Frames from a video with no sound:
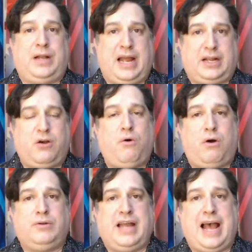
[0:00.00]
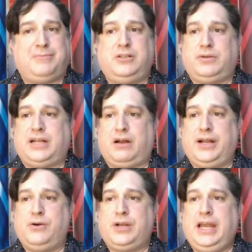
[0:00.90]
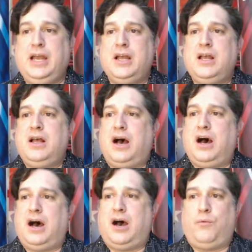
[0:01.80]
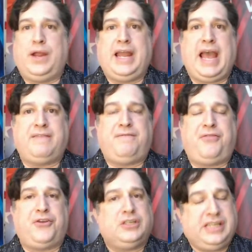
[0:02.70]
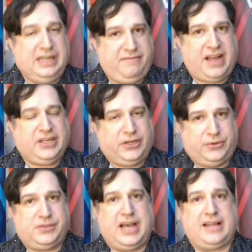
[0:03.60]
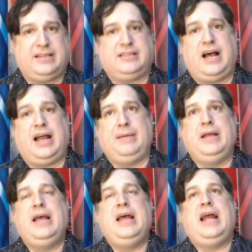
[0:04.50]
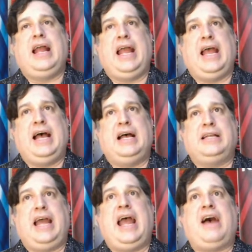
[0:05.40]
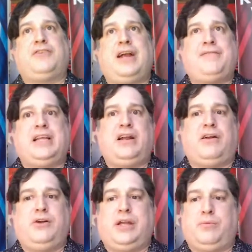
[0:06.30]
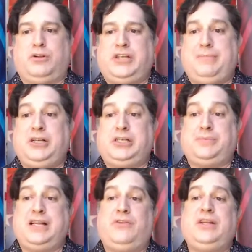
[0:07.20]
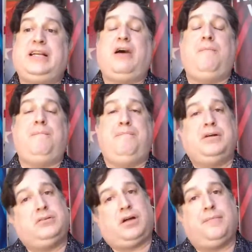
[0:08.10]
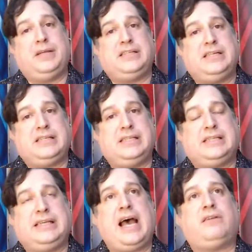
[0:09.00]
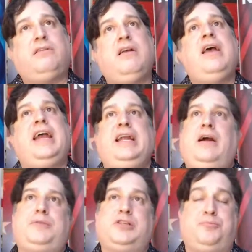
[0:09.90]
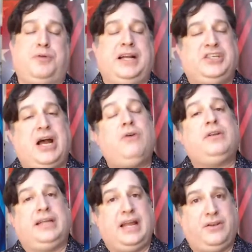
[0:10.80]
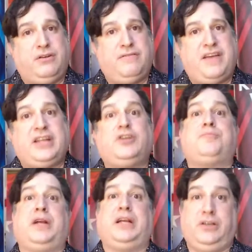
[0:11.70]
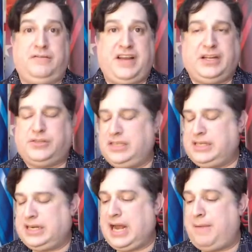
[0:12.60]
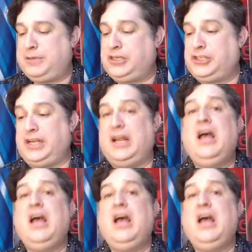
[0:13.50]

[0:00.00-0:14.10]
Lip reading: I co-owned Absolute Karaoke, we had 13 venues at the time. And after having the Karaoke World Championships, not only did it help build our business in Seattle, it helped us branch out and get new venues, bring new venues into the competition,